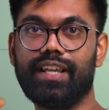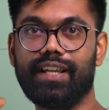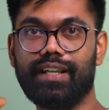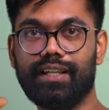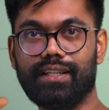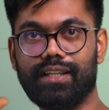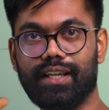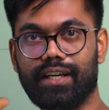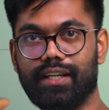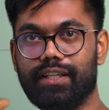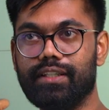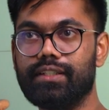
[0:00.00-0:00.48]

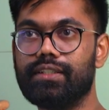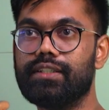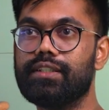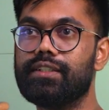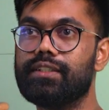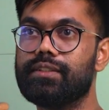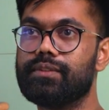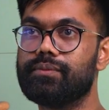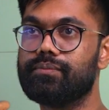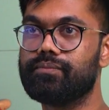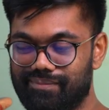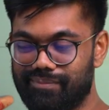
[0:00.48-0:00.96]

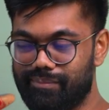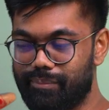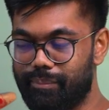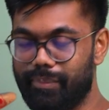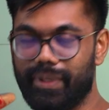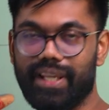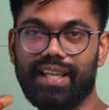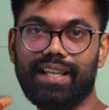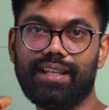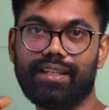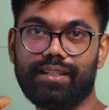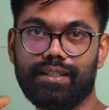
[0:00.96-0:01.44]
entire
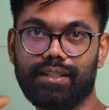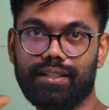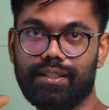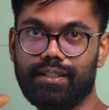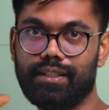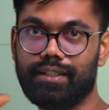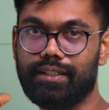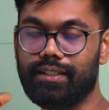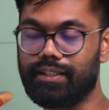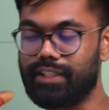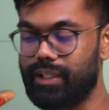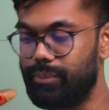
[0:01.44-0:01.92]
meal
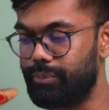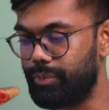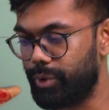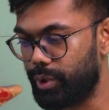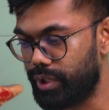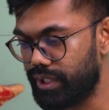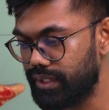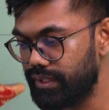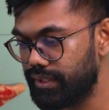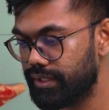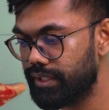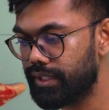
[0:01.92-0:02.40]

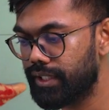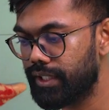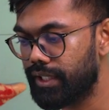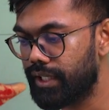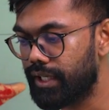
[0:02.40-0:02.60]
component.